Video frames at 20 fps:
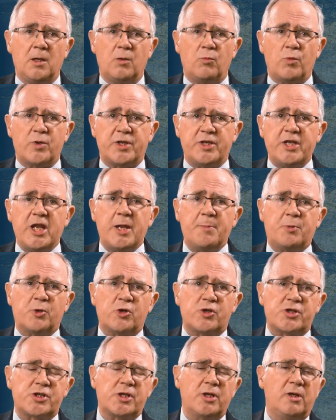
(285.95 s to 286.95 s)
with
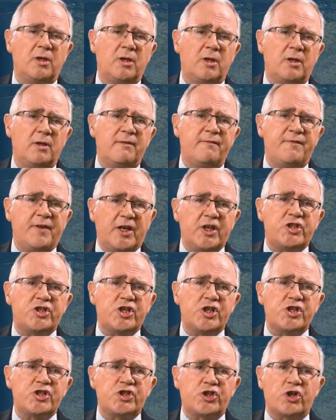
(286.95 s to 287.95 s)
neighbours, villages,